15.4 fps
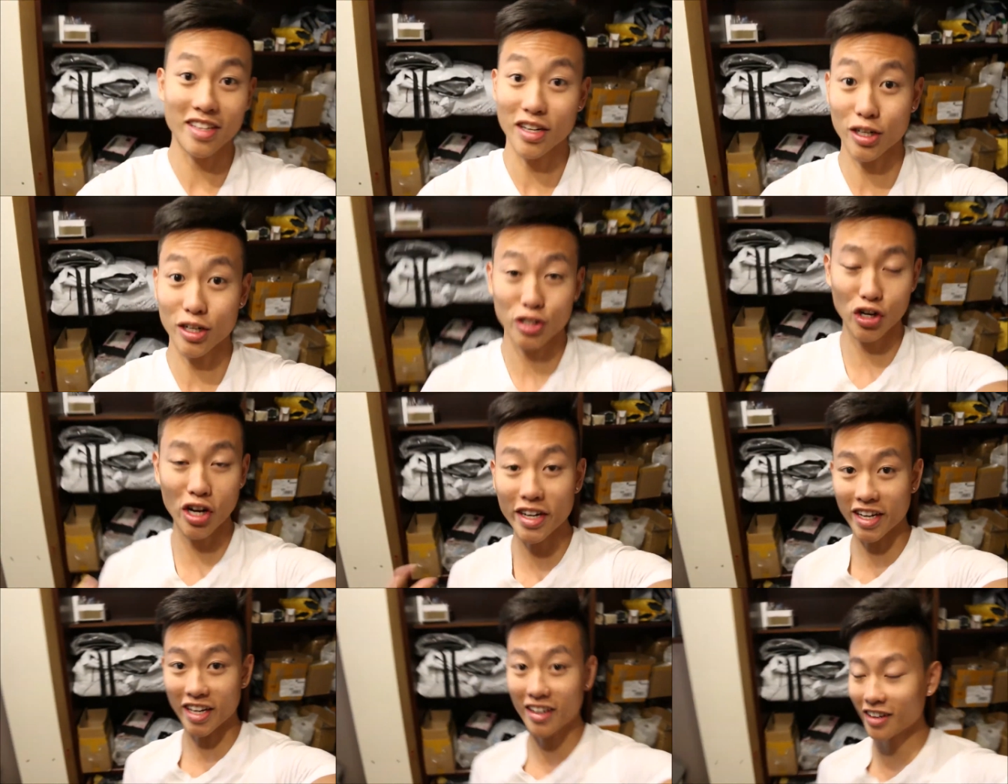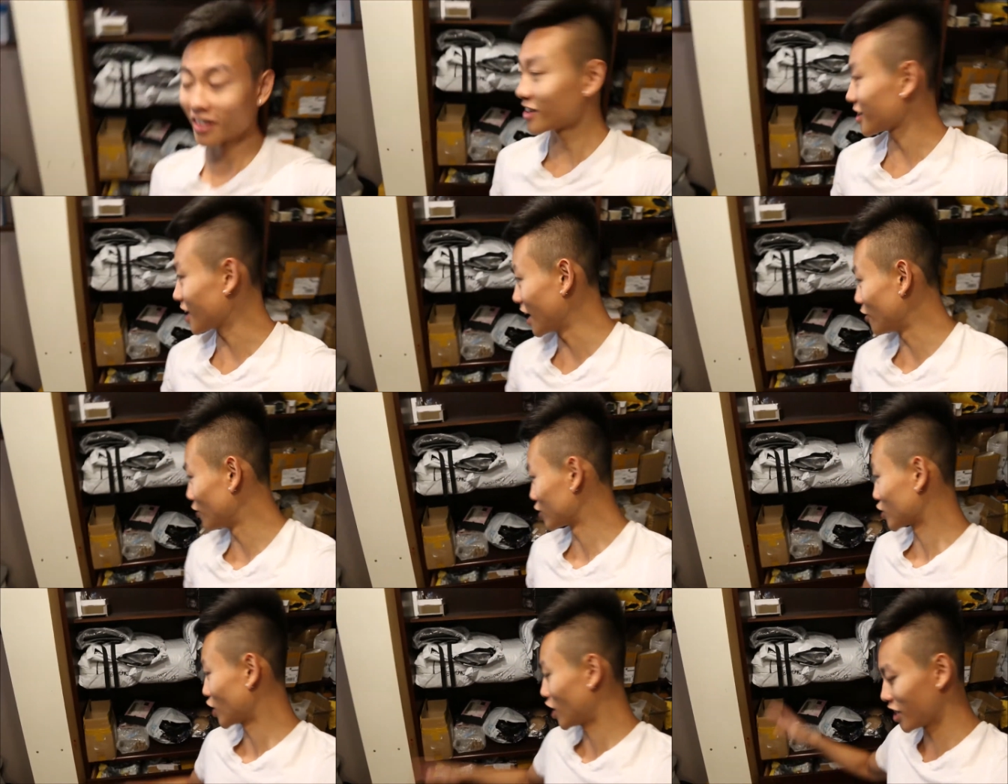that are trending. I have a
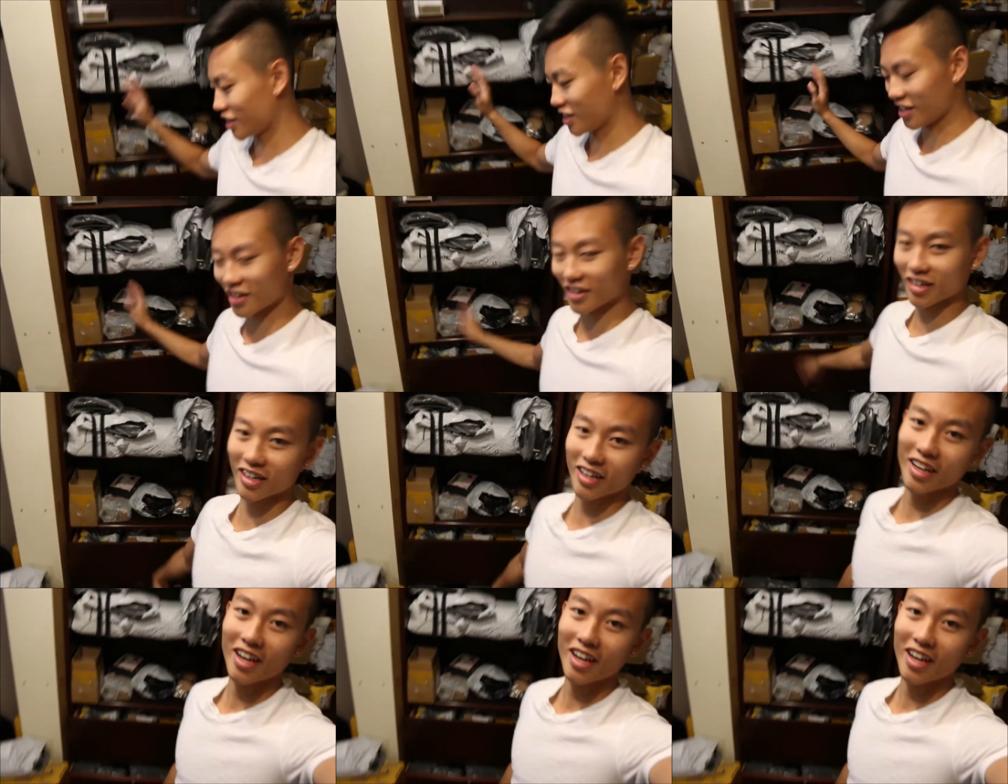ton here,